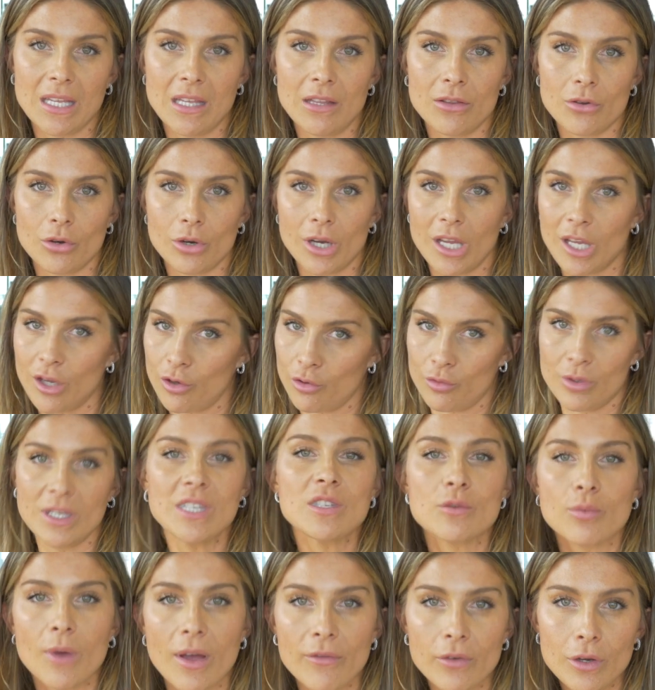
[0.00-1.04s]
either
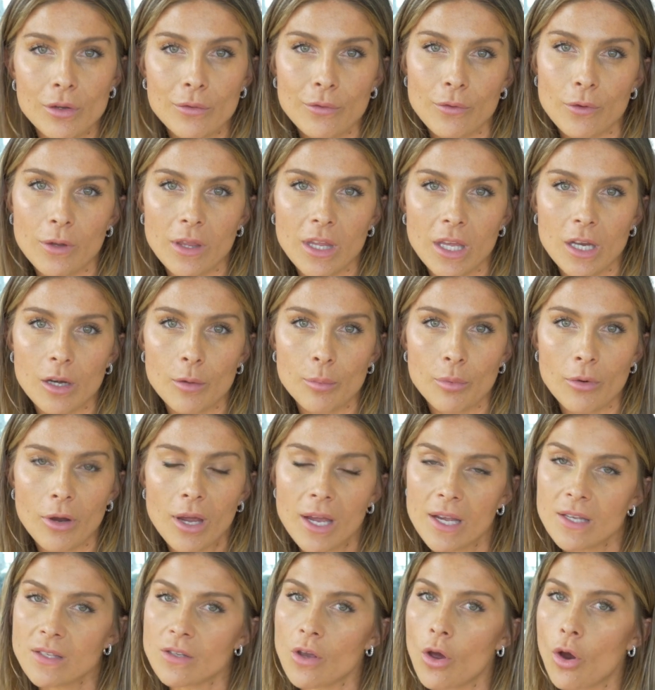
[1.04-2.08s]
increase revenue for the
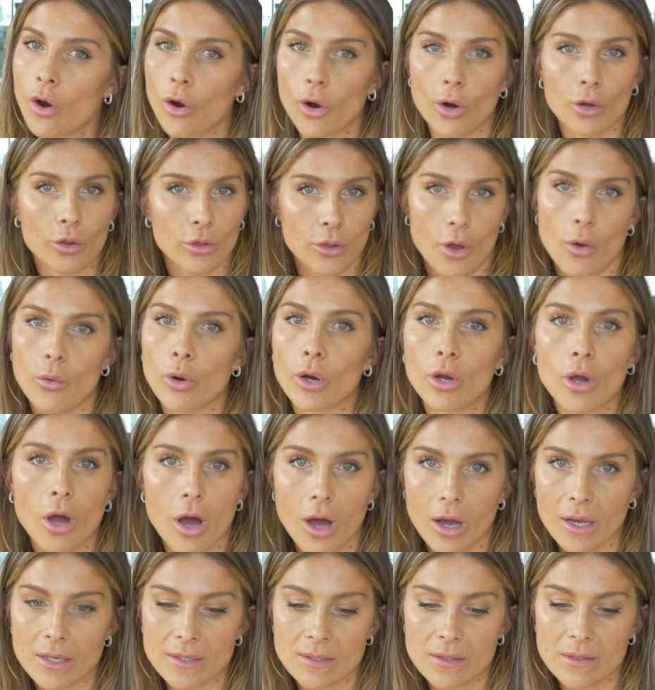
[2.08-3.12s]
enterprise or lower
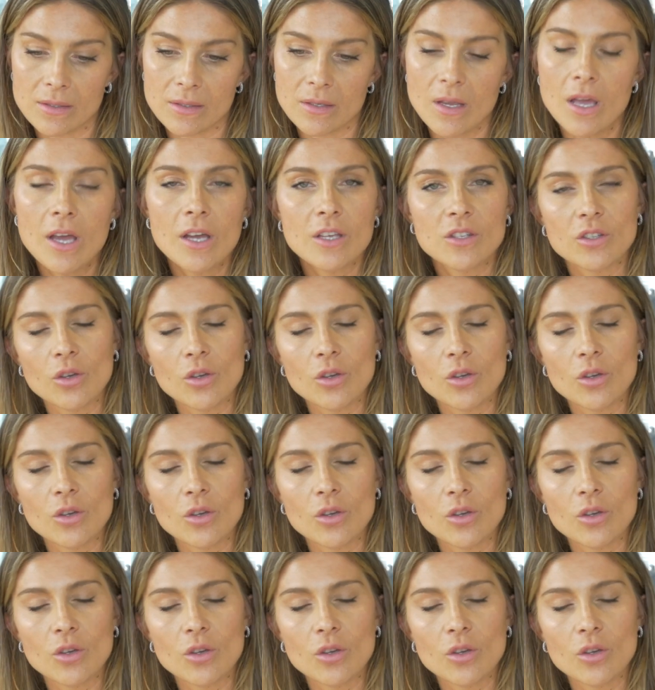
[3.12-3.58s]
costs.